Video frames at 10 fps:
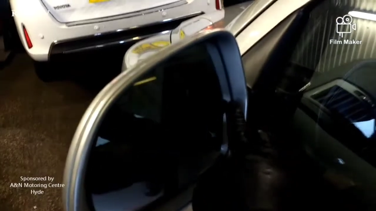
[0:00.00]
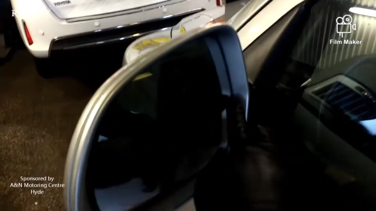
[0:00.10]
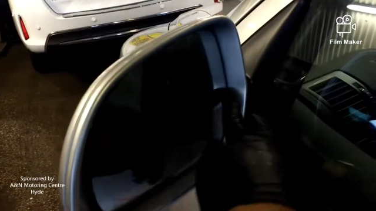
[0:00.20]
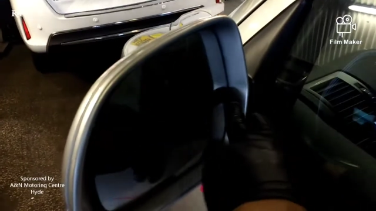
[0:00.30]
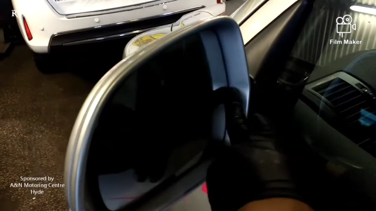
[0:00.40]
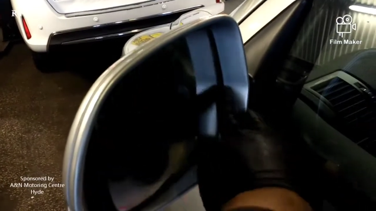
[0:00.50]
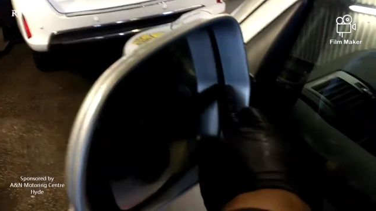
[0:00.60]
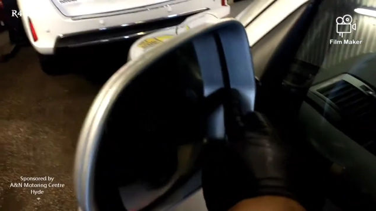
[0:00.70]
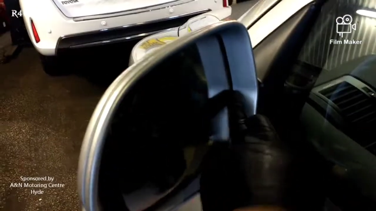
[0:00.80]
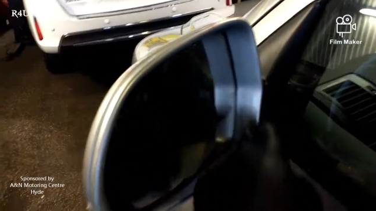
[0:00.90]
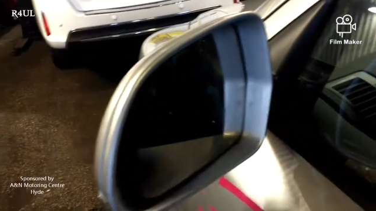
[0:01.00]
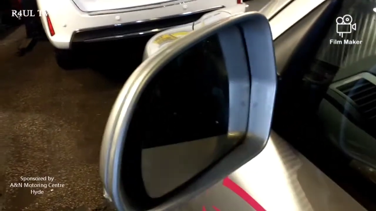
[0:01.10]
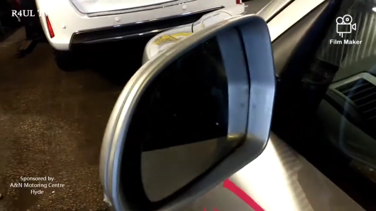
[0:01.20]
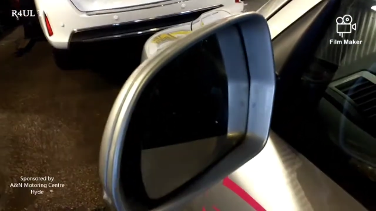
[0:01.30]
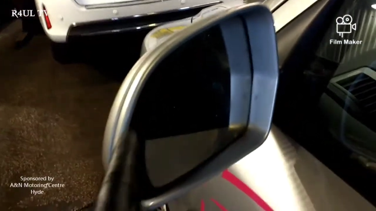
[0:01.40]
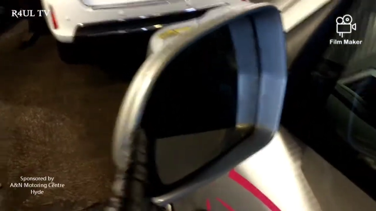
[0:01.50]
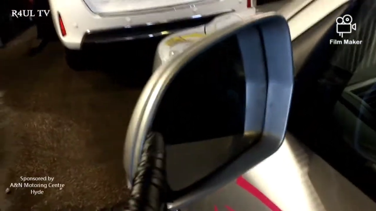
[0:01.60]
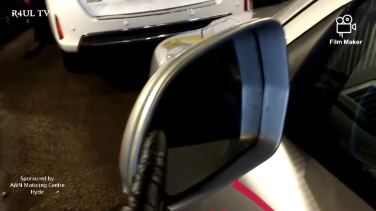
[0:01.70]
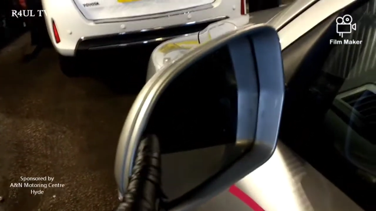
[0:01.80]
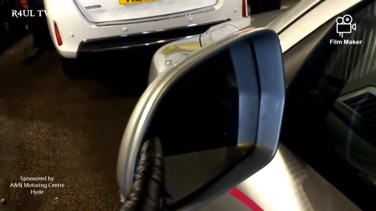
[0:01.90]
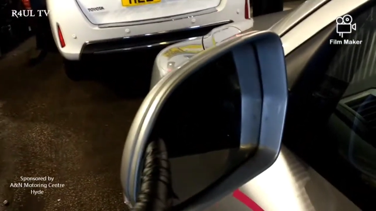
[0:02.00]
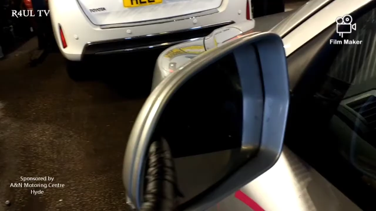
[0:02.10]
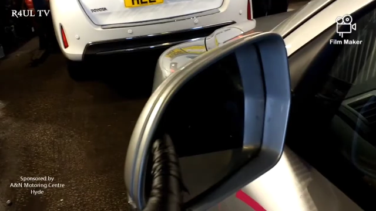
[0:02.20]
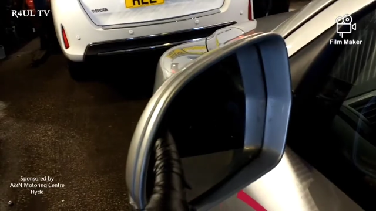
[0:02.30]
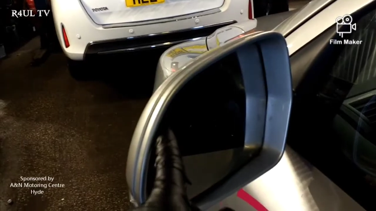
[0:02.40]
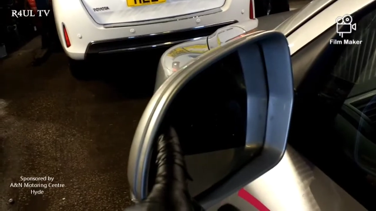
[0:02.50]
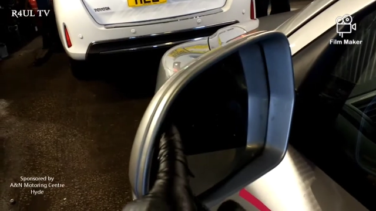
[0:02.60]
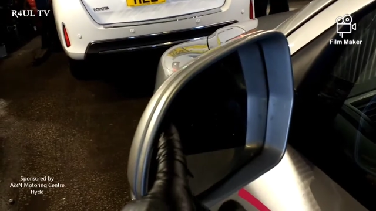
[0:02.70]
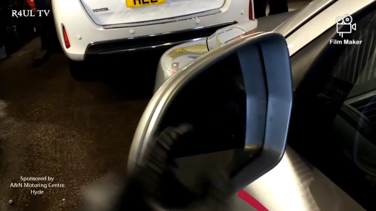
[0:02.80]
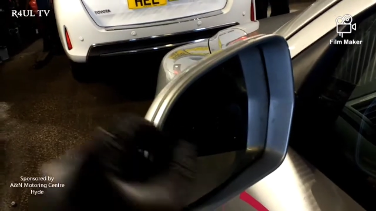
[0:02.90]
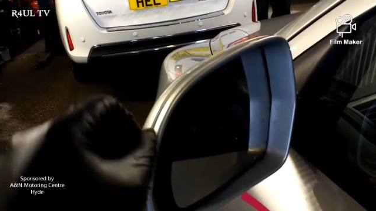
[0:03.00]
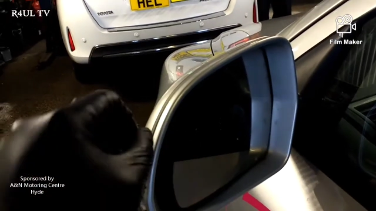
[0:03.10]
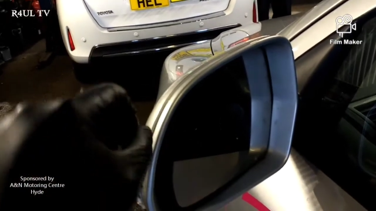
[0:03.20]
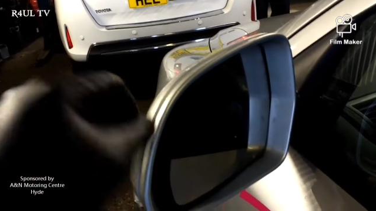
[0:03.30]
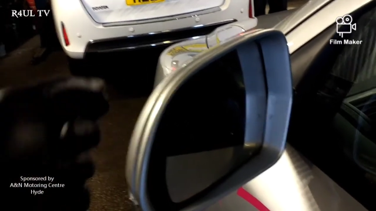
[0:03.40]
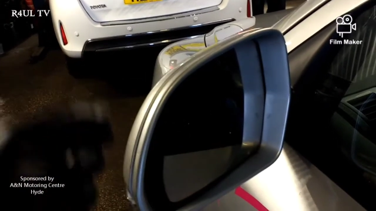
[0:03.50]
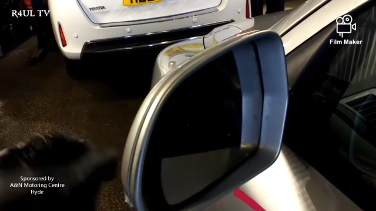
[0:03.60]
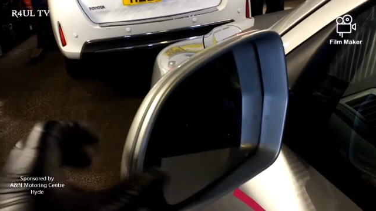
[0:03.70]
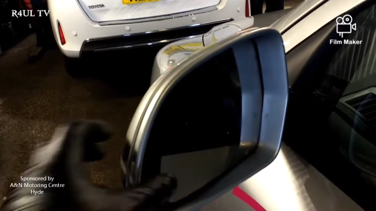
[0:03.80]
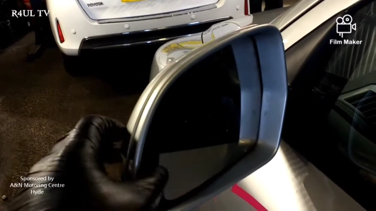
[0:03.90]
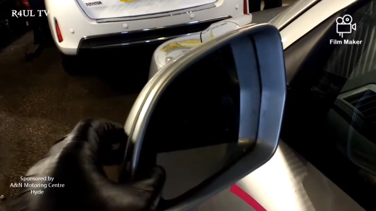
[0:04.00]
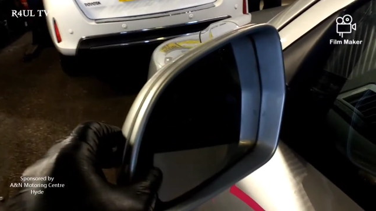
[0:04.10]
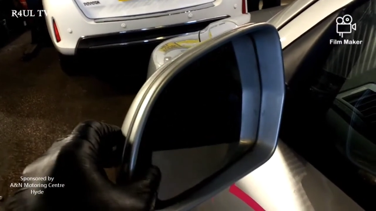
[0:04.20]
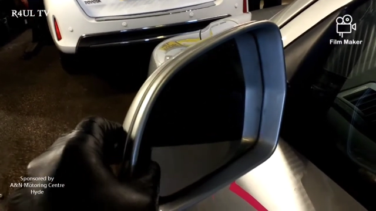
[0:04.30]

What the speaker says: No face is visible, so there are no lips to read.